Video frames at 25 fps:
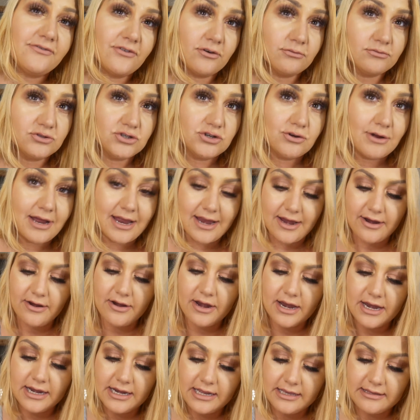from
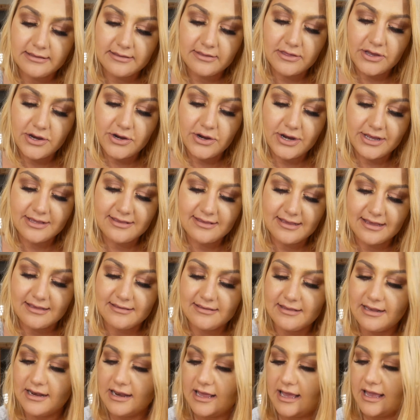Jouer, and it's their
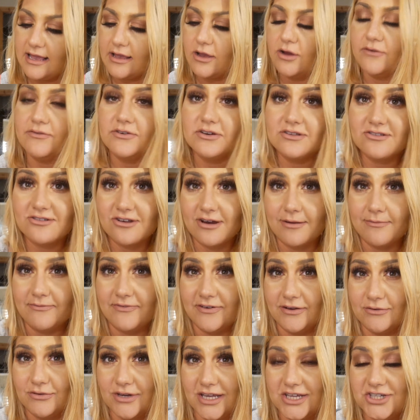Essential High Coverage Creme
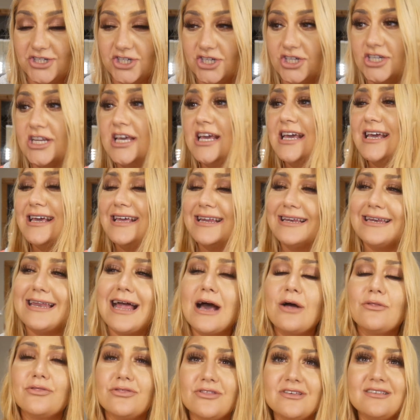Foundation.
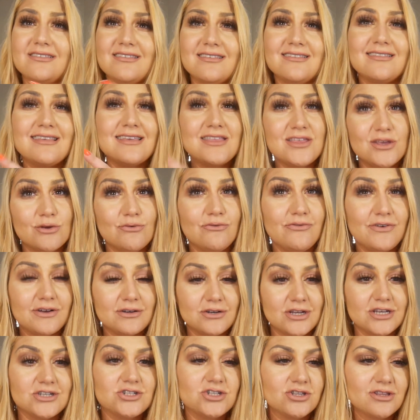Now this is the new
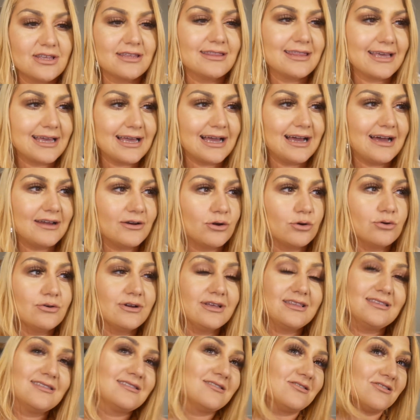foundation that they got, or
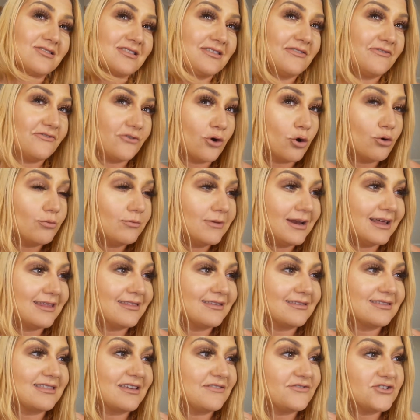it's just the formula
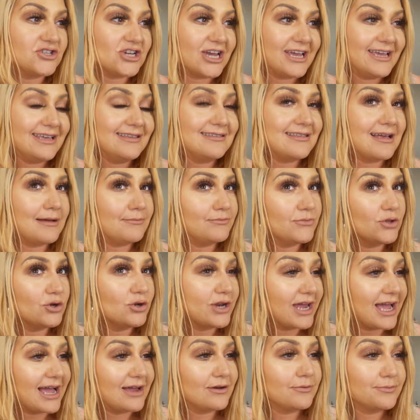that they've changed. I'm
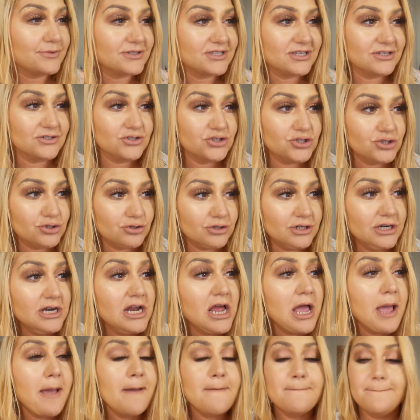not 100% sure,
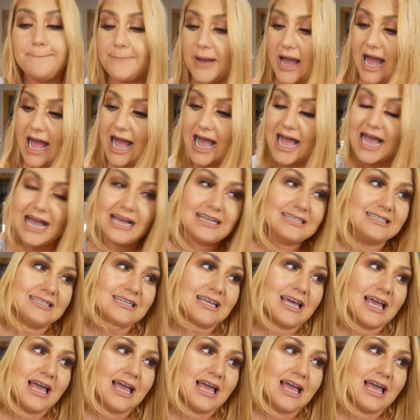but